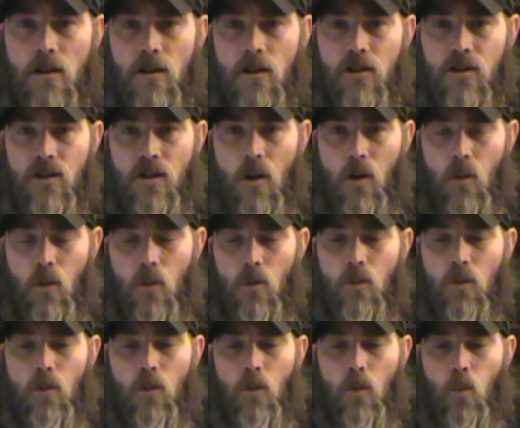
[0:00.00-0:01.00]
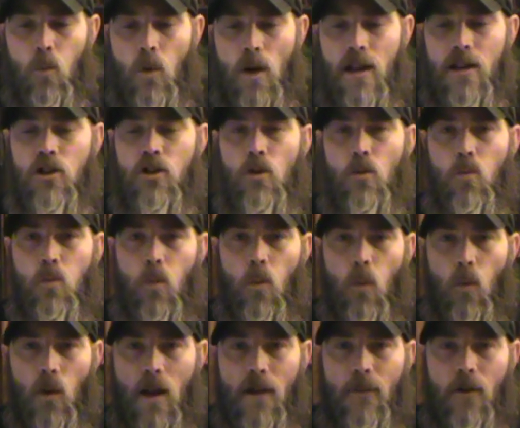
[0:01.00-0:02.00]
So when you
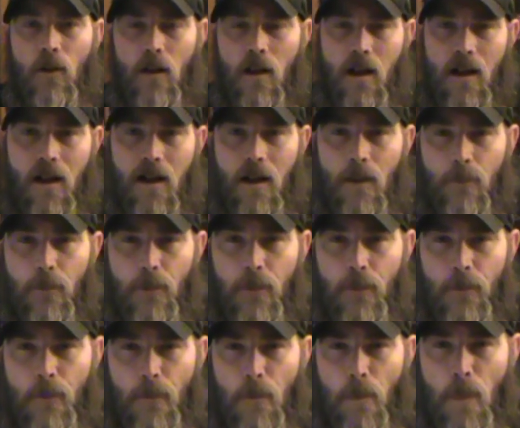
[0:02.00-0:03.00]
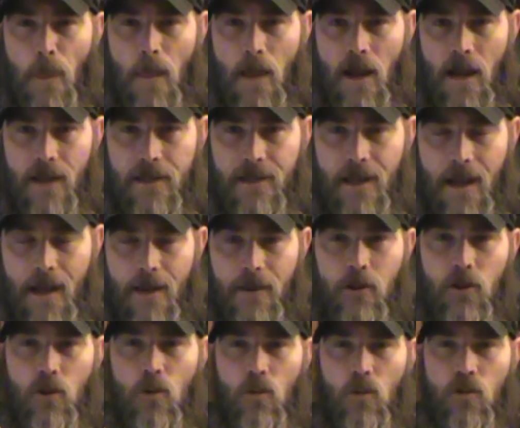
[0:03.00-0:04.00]
level up at that,
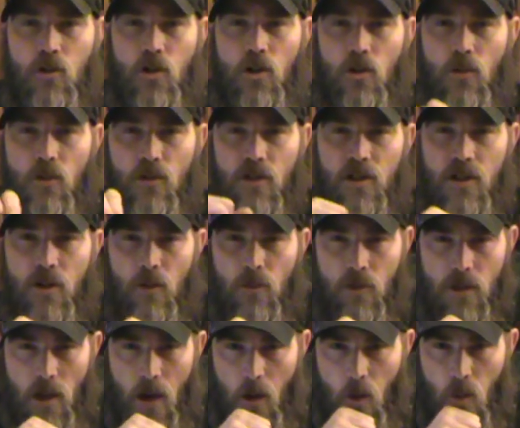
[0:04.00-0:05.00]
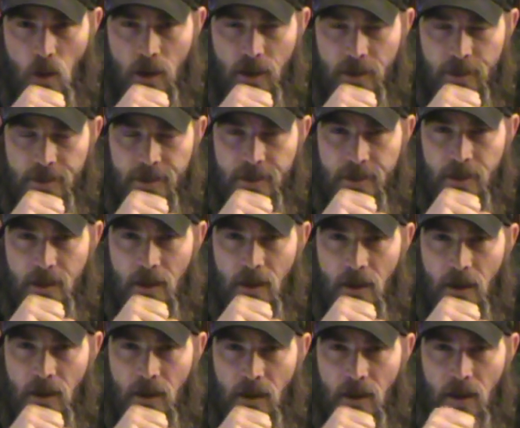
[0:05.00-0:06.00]
you choose two tokens.
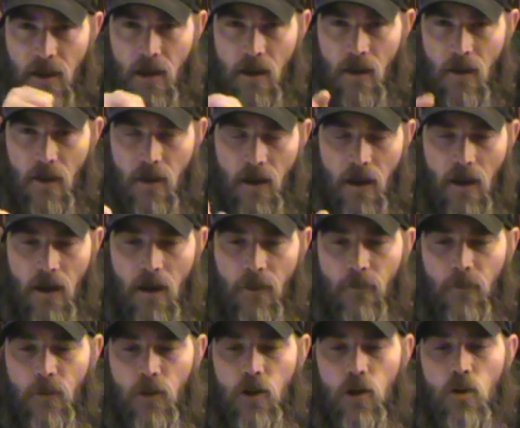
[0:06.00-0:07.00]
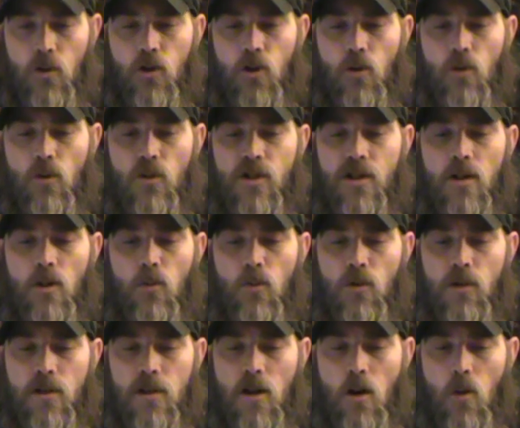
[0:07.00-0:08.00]
If you choose
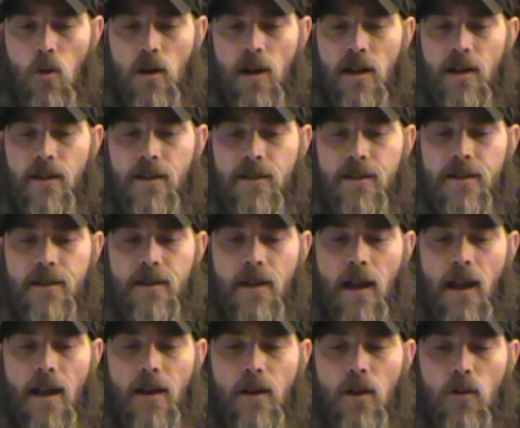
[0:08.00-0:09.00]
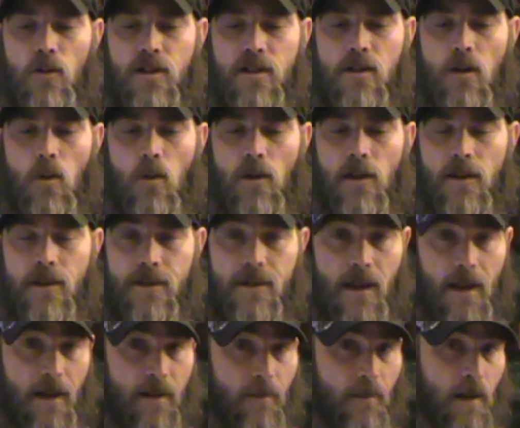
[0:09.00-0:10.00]
two tokens, and those tokens,
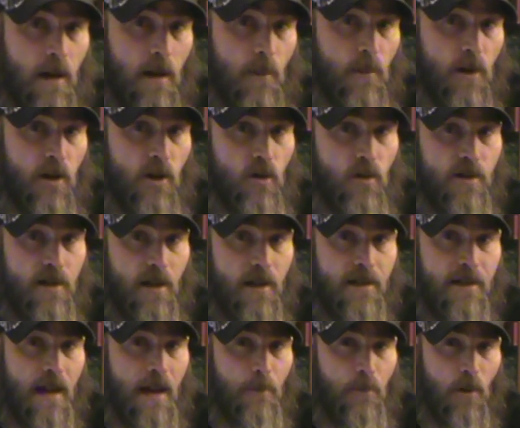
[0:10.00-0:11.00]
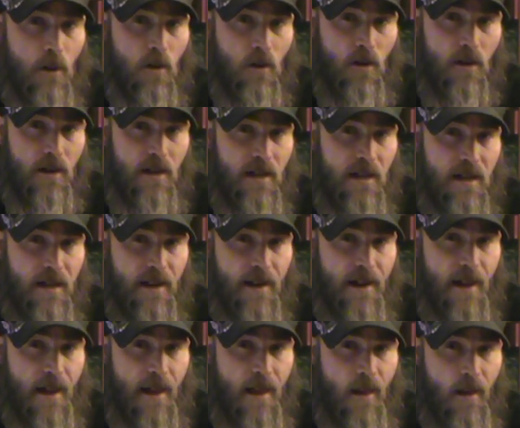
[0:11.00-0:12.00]
uh, I'm going to use an example, are E
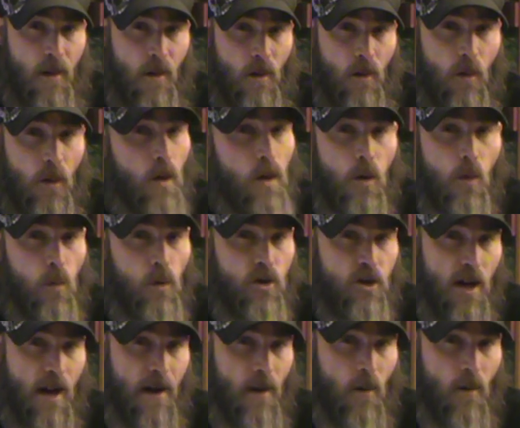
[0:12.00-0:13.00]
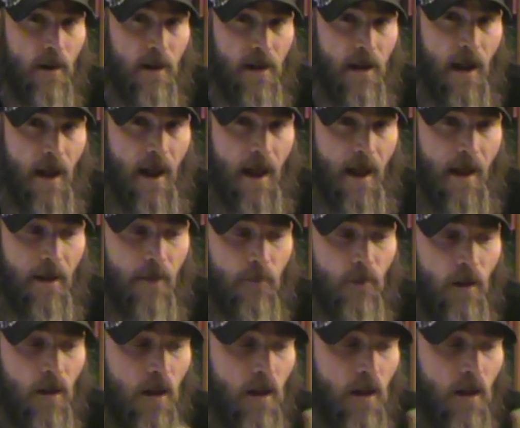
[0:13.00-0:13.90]
and L, which I already have,